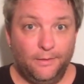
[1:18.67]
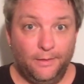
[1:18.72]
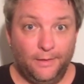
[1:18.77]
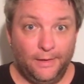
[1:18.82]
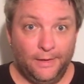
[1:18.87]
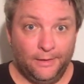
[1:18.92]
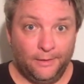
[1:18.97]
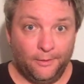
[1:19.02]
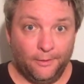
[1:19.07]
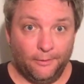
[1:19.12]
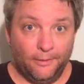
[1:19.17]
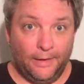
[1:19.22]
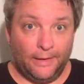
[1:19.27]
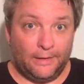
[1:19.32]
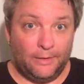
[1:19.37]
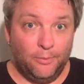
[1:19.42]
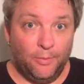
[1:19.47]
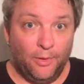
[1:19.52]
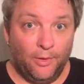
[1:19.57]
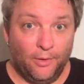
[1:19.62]

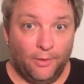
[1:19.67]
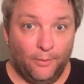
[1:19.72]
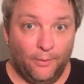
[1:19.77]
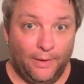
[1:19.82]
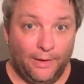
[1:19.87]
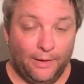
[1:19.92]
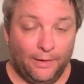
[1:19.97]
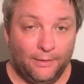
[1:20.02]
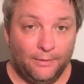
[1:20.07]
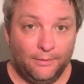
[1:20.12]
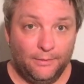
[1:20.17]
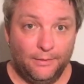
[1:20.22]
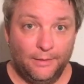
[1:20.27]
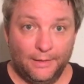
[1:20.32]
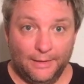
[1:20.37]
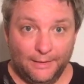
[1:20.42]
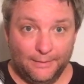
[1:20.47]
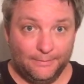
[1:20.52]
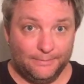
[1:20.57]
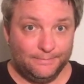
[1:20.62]
incorrect barware,
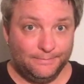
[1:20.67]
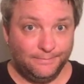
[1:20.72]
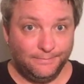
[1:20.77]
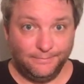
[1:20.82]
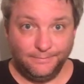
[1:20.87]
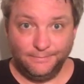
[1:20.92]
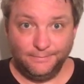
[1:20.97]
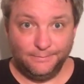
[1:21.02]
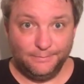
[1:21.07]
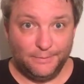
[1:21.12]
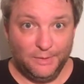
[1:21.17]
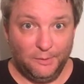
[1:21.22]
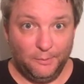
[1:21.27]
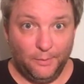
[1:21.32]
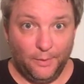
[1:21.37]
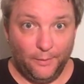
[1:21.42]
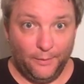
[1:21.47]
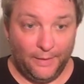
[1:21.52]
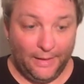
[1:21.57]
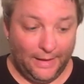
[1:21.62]
but
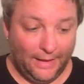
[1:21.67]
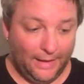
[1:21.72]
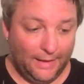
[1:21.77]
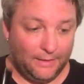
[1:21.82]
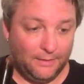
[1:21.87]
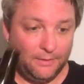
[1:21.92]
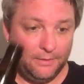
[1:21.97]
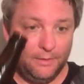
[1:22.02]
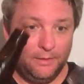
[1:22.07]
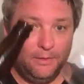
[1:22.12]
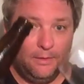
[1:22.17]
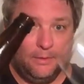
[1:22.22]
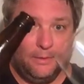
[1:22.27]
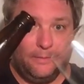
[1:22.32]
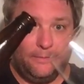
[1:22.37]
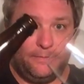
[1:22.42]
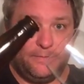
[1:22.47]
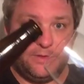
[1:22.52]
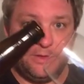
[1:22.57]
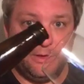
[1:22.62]
what we had.
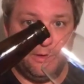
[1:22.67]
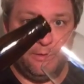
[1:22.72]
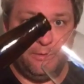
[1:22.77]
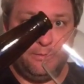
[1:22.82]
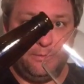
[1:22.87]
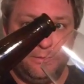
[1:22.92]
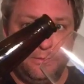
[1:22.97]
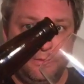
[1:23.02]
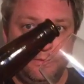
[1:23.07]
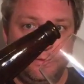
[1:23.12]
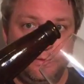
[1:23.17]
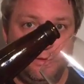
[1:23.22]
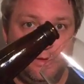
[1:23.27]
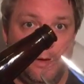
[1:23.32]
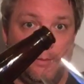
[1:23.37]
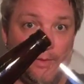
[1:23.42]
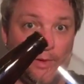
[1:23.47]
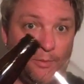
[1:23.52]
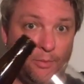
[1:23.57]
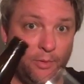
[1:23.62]
So
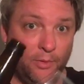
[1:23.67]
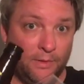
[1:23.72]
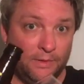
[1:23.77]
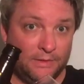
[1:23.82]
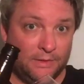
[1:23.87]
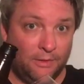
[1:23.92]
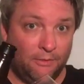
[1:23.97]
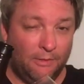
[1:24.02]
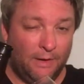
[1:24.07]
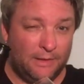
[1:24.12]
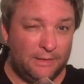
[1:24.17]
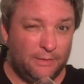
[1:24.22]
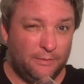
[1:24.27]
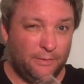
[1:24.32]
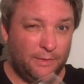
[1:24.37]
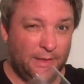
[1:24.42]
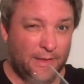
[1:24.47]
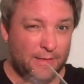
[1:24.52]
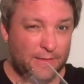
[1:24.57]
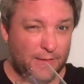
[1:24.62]
I'm gonna pour this
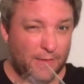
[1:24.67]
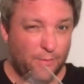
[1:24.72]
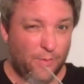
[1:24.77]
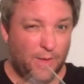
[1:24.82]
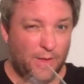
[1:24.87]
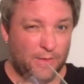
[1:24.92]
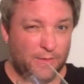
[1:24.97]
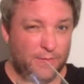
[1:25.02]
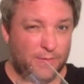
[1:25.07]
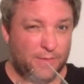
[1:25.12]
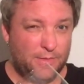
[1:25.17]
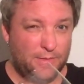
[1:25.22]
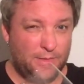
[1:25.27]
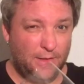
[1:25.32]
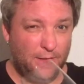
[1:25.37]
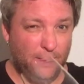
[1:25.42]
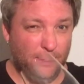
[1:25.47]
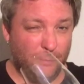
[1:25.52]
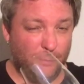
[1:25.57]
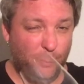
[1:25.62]
aggressively because I watched
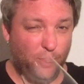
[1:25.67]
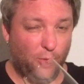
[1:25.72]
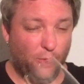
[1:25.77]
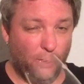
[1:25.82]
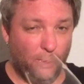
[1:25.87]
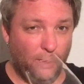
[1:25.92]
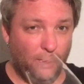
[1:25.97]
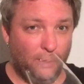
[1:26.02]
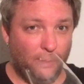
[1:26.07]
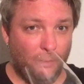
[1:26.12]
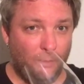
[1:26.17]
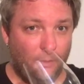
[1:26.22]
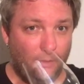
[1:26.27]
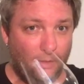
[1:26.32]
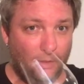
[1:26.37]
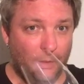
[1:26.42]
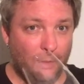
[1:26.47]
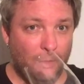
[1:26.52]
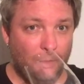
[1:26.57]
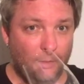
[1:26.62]
Steve pour,
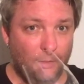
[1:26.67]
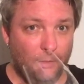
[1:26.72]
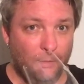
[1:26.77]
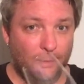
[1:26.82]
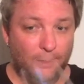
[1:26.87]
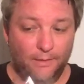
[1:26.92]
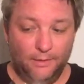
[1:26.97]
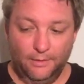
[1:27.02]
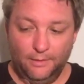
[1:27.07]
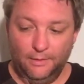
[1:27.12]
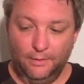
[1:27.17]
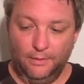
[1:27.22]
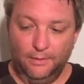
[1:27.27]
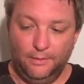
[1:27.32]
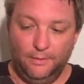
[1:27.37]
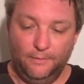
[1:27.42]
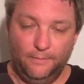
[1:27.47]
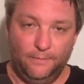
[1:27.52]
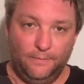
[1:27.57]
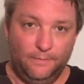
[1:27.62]
and
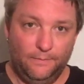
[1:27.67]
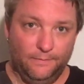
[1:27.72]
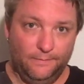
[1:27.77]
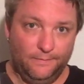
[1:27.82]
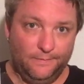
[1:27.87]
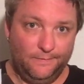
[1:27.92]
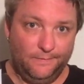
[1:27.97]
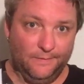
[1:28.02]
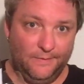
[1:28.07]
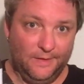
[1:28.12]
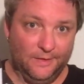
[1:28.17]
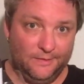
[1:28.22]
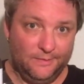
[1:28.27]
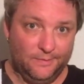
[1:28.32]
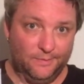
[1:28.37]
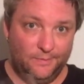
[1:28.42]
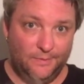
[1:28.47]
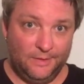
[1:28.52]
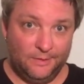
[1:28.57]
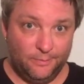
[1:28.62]

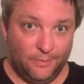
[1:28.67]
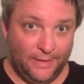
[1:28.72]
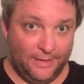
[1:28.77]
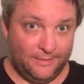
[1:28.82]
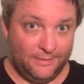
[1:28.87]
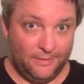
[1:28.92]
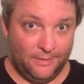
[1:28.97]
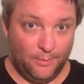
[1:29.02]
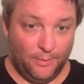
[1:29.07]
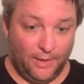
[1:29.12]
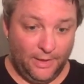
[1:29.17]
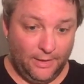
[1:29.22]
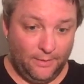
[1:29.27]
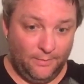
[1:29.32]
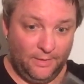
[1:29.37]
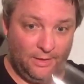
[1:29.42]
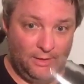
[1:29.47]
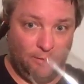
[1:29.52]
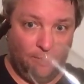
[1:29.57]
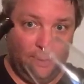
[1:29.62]
these bits in the bottom
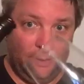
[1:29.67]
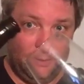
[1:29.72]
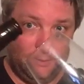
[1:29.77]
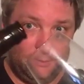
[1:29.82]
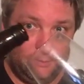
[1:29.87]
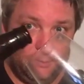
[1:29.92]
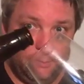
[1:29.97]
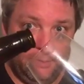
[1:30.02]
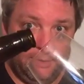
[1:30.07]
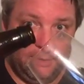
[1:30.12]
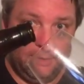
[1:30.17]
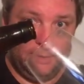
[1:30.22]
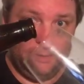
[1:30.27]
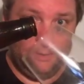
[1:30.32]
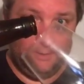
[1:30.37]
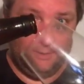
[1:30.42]
should be in